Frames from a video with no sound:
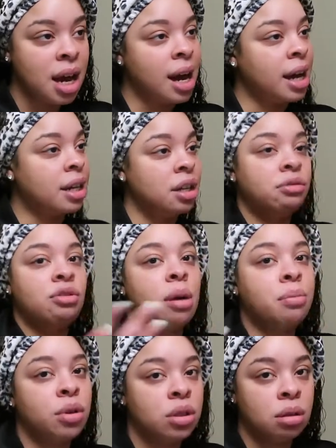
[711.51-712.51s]
I could have
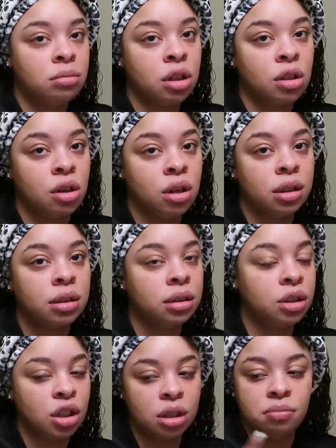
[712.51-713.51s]
not put something on,
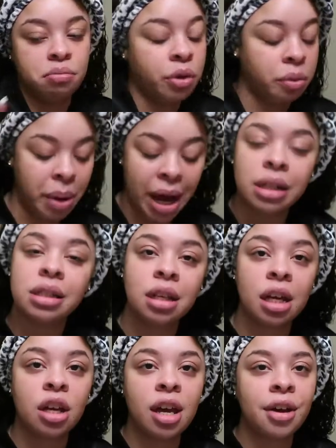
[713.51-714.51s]
just with bad
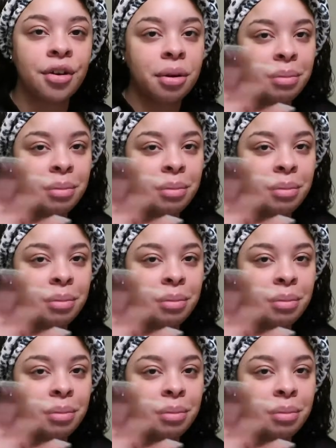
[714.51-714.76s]
skincare,